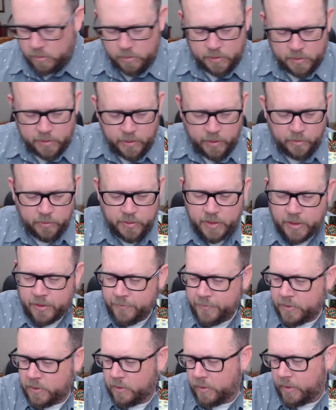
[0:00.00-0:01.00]
So
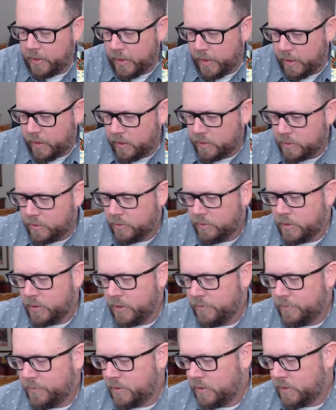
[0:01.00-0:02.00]
TIFF's on there, so
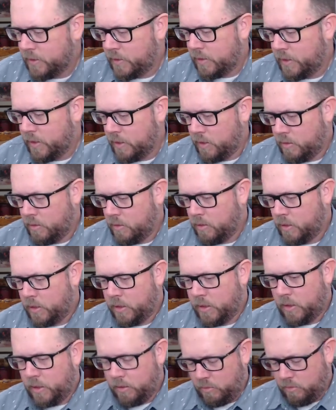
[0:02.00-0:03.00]
TIFF's sticker
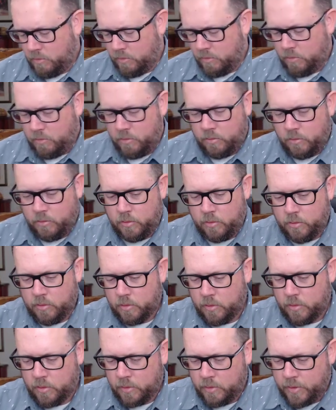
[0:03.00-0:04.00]
can go
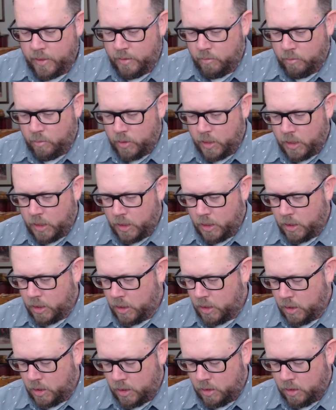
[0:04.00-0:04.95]
that way.